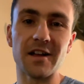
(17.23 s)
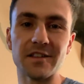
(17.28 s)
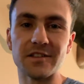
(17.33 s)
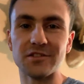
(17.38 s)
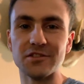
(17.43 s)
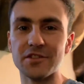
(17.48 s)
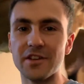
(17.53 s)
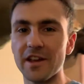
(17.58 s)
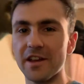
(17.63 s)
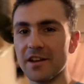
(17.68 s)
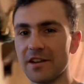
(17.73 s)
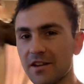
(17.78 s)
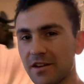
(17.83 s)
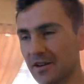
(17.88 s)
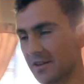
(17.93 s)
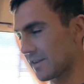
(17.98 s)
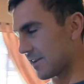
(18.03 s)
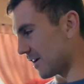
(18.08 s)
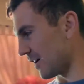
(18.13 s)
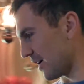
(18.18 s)
Today,
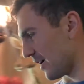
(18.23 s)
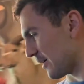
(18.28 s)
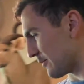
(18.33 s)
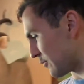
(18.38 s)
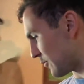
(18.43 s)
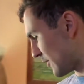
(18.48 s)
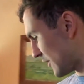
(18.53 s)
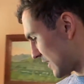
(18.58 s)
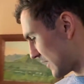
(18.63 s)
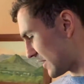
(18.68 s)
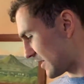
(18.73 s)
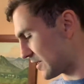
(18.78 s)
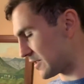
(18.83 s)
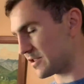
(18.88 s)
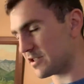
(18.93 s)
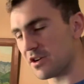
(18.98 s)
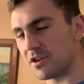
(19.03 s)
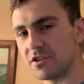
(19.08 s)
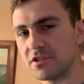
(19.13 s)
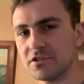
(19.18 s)
I'm quickly gonna
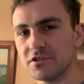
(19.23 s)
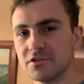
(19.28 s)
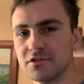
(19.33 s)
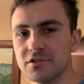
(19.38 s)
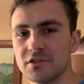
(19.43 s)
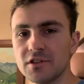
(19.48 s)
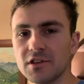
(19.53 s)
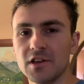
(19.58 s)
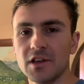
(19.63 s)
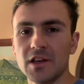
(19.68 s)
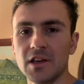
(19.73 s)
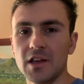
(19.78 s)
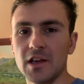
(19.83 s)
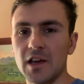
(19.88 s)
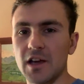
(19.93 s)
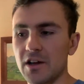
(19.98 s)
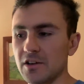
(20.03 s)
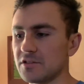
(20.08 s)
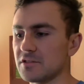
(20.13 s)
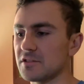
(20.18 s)
show you
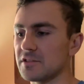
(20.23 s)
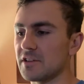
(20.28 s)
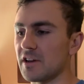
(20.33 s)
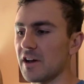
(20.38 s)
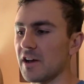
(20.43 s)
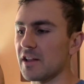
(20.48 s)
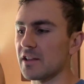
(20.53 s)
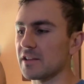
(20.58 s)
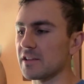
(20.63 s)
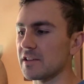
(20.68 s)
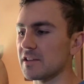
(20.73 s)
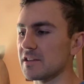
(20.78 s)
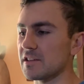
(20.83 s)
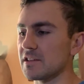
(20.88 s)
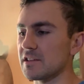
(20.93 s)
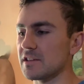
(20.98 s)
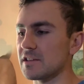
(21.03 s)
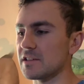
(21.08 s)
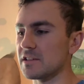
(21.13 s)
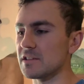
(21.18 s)
how to dial
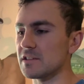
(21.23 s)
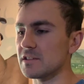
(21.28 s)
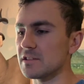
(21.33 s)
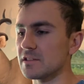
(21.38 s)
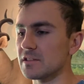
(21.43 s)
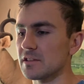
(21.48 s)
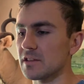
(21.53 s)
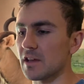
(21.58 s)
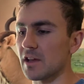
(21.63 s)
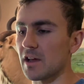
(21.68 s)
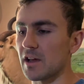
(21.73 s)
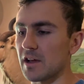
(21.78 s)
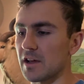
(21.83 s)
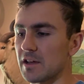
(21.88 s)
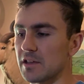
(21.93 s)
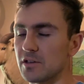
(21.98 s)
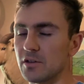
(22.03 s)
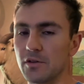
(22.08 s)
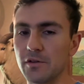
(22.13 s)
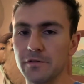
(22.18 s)
in
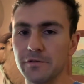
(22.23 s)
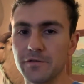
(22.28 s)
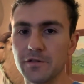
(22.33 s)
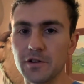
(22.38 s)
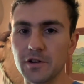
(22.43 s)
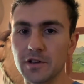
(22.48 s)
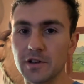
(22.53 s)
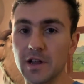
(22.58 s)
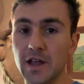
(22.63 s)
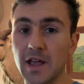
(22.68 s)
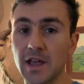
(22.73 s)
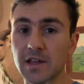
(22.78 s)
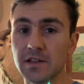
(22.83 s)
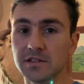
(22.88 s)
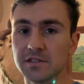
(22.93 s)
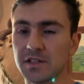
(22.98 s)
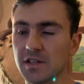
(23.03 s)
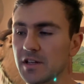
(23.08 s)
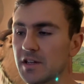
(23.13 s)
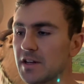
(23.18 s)
your third and
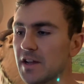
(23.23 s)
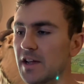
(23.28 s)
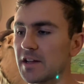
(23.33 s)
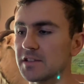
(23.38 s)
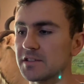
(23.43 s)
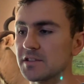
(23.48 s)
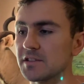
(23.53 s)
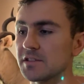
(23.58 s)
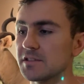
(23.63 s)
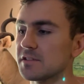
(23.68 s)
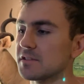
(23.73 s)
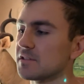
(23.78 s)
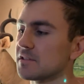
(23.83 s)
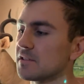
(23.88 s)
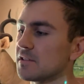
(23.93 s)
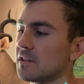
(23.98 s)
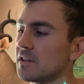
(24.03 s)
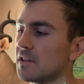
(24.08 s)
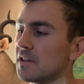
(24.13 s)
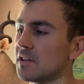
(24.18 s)
second axis
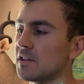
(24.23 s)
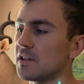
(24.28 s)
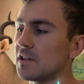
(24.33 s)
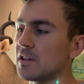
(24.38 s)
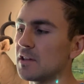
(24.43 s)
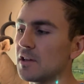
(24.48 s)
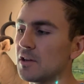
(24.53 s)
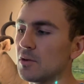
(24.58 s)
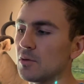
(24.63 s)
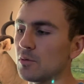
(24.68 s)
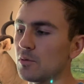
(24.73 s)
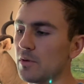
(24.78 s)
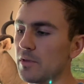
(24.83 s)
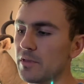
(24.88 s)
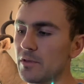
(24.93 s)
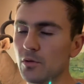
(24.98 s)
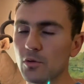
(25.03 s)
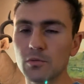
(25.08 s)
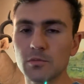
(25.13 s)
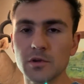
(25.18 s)
with
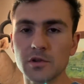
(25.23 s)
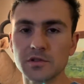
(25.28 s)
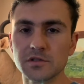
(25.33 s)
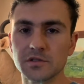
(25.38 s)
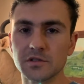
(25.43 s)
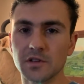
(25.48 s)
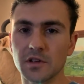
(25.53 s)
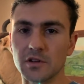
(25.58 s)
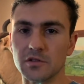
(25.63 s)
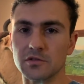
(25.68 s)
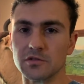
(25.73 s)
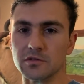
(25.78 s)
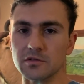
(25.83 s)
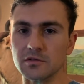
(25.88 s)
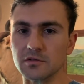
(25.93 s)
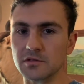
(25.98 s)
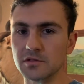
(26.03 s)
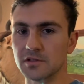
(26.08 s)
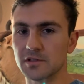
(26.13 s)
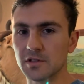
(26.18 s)
almost no
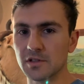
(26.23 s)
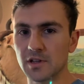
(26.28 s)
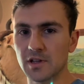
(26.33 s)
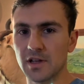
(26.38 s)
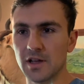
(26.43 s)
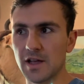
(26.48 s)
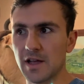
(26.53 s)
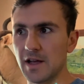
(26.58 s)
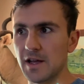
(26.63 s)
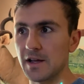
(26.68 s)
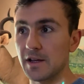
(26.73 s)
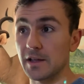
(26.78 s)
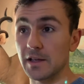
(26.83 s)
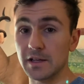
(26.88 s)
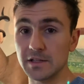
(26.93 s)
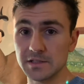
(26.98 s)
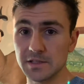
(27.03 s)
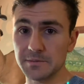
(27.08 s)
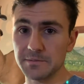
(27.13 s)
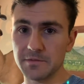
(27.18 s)
tools,
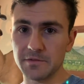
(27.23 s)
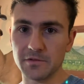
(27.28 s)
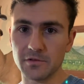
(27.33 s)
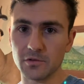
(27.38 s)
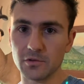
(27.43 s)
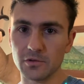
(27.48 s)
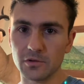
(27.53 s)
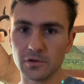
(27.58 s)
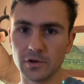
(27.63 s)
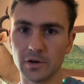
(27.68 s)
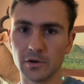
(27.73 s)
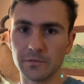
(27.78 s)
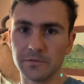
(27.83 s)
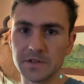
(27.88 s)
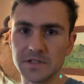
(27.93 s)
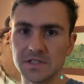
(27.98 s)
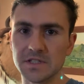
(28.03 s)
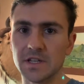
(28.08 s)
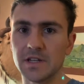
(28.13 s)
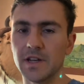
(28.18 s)
except for
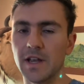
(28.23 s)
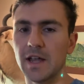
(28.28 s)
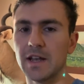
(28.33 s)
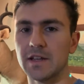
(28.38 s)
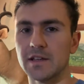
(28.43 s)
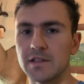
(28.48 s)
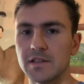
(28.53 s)
obviously an Allen